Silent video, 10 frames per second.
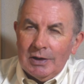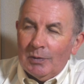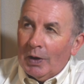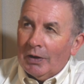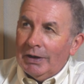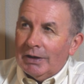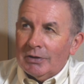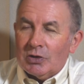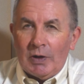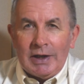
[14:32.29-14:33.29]
will only do
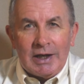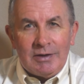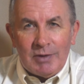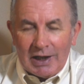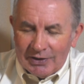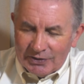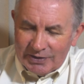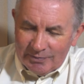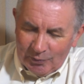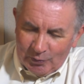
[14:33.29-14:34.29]
28
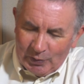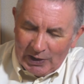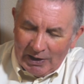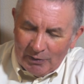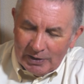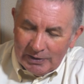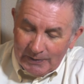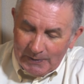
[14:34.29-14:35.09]
miles per hour,